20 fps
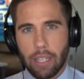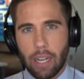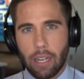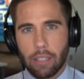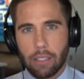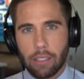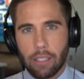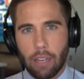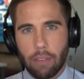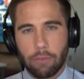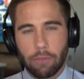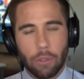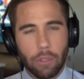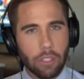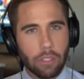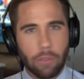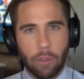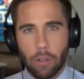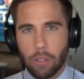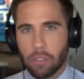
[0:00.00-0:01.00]
down in South Florida
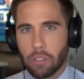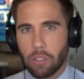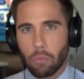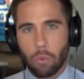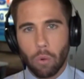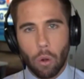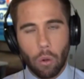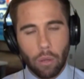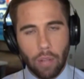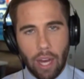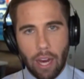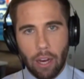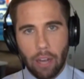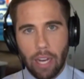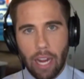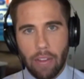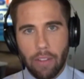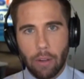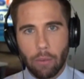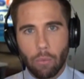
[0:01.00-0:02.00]
as far as the rollout,
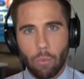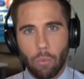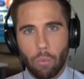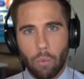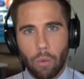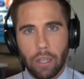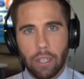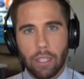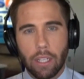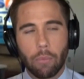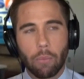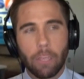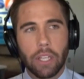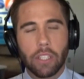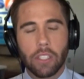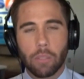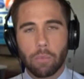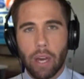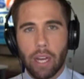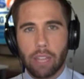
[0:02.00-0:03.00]
and then what can we
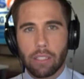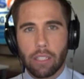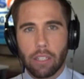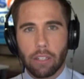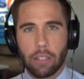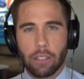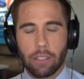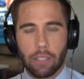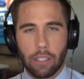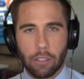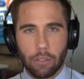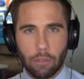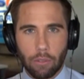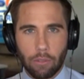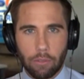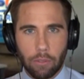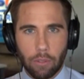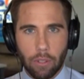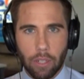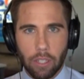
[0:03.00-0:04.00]
expect here in
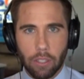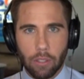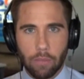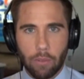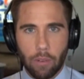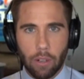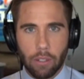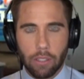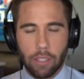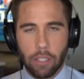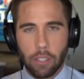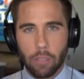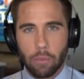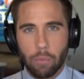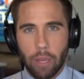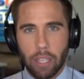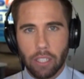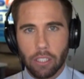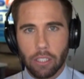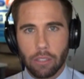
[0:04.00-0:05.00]
Central Florida as far as the
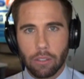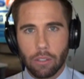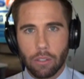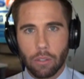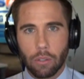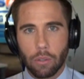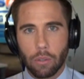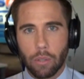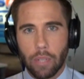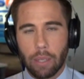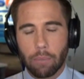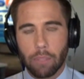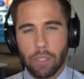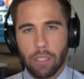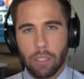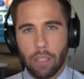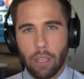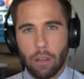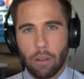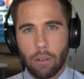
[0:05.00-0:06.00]
expansion to
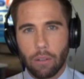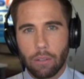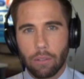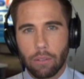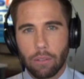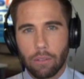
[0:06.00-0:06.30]
MCO?